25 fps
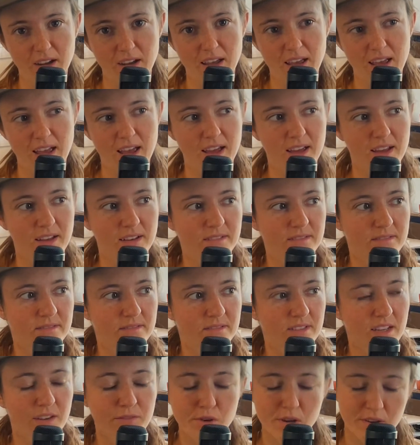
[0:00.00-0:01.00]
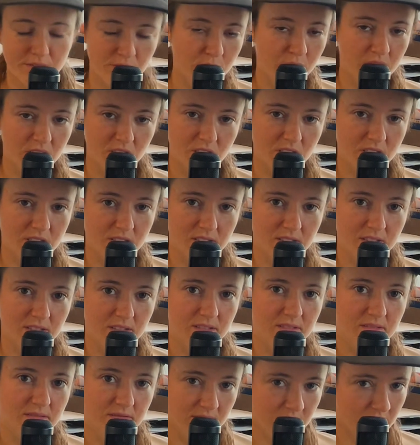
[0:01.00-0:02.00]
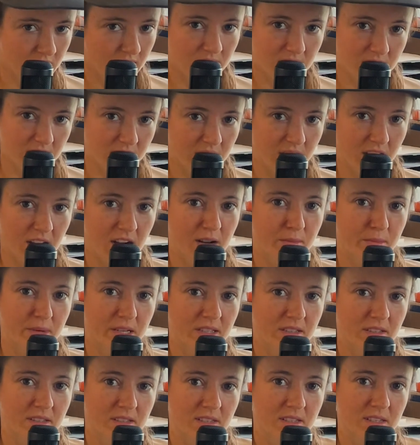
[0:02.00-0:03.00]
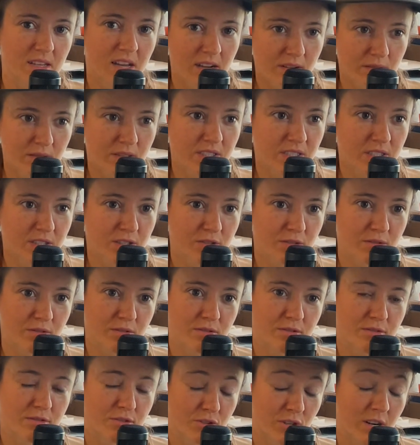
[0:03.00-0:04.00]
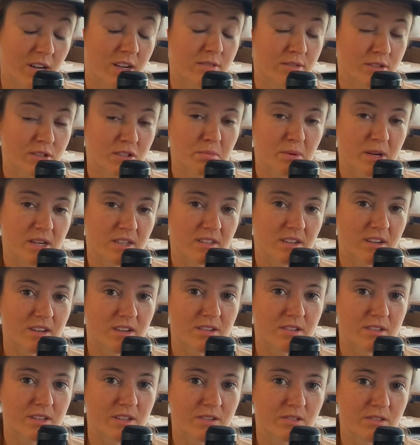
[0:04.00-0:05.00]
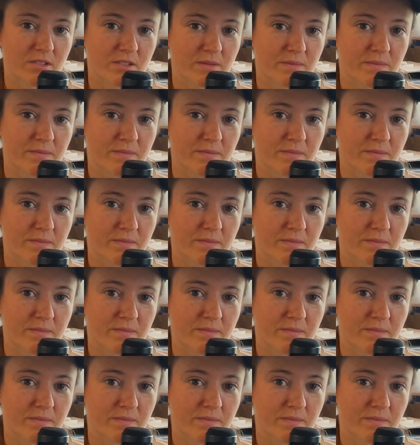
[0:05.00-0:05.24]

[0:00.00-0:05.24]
And if you have questions, dig into the comments. I really do try to respond to all of those.